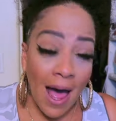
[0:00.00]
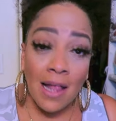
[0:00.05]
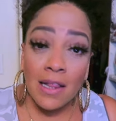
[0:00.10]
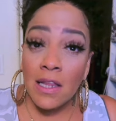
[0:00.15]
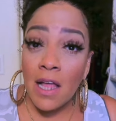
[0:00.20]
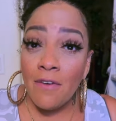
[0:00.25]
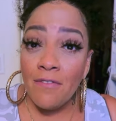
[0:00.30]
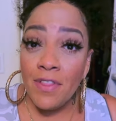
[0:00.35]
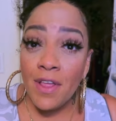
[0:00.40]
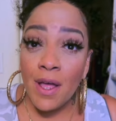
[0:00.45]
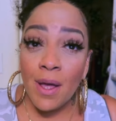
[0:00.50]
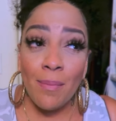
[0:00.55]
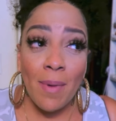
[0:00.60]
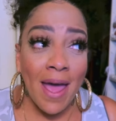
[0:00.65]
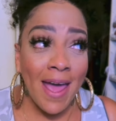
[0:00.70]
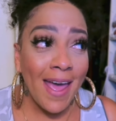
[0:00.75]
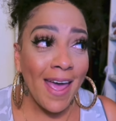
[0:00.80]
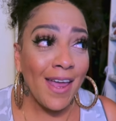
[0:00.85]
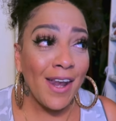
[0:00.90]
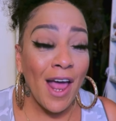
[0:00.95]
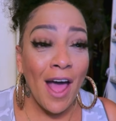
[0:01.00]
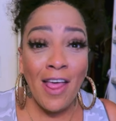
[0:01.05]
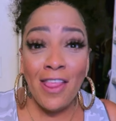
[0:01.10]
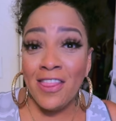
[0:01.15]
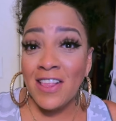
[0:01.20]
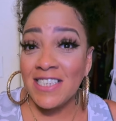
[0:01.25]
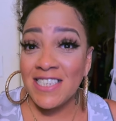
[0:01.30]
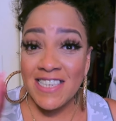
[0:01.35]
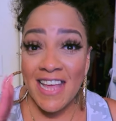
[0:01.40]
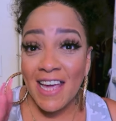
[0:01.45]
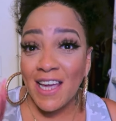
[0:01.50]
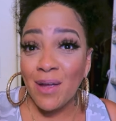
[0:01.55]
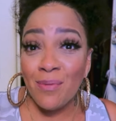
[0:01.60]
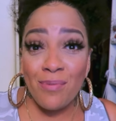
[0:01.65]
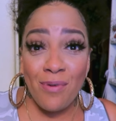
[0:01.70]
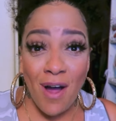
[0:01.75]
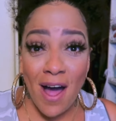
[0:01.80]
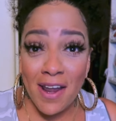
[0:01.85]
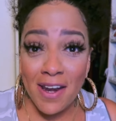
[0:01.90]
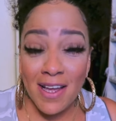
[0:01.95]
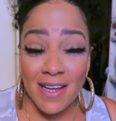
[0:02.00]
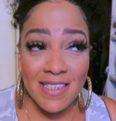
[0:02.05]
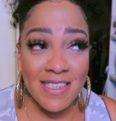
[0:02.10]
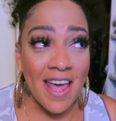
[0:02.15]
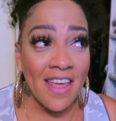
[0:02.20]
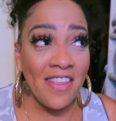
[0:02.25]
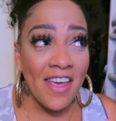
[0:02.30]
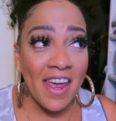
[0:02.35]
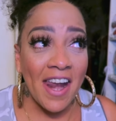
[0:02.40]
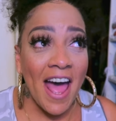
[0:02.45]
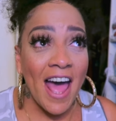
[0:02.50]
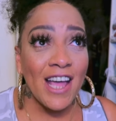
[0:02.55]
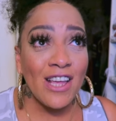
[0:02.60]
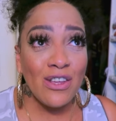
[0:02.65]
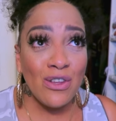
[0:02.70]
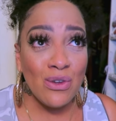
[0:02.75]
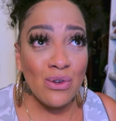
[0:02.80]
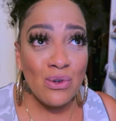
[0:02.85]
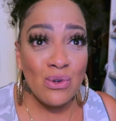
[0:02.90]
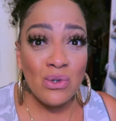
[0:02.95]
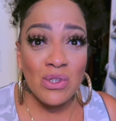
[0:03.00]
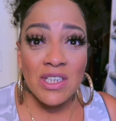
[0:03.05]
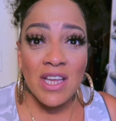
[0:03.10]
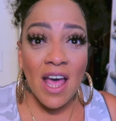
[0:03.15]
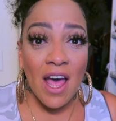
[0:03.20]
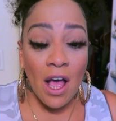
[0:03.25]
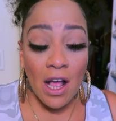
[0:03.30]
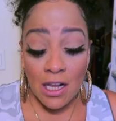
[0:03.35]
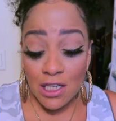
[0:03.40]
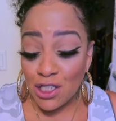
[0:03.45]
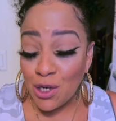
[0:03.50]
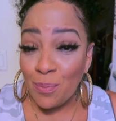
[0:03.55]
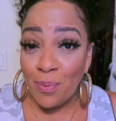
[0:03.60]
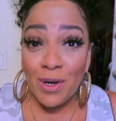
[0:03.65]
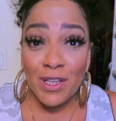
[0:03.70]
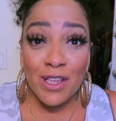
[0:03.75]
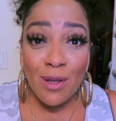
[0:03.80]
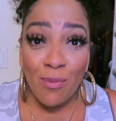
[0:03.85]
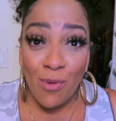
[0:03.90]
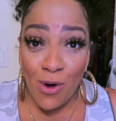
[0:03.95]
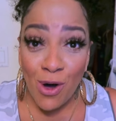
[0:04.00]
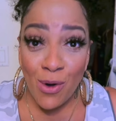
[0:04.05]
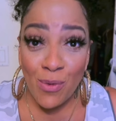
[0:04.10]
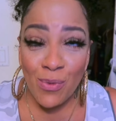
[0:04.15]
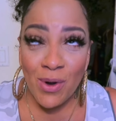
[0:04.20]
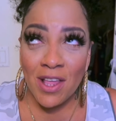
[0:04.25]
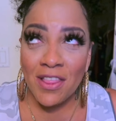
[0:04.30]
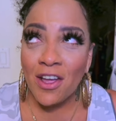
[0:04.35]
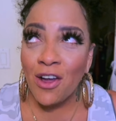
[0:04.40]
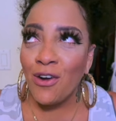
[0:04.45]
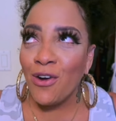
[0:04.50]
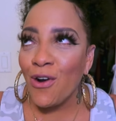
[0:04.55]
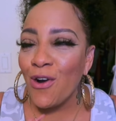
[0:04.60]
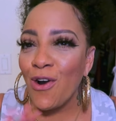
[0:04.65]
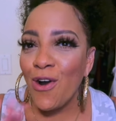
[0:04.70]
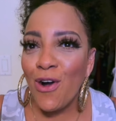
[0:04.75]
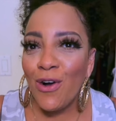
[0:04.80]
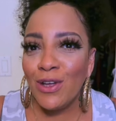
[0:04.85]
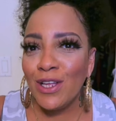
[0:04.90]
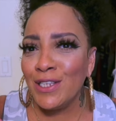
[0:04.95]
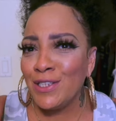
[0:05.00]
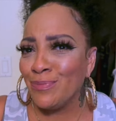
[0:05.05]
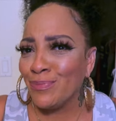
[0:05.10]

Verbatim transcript: I love them and the second product that I use to put them on with girl,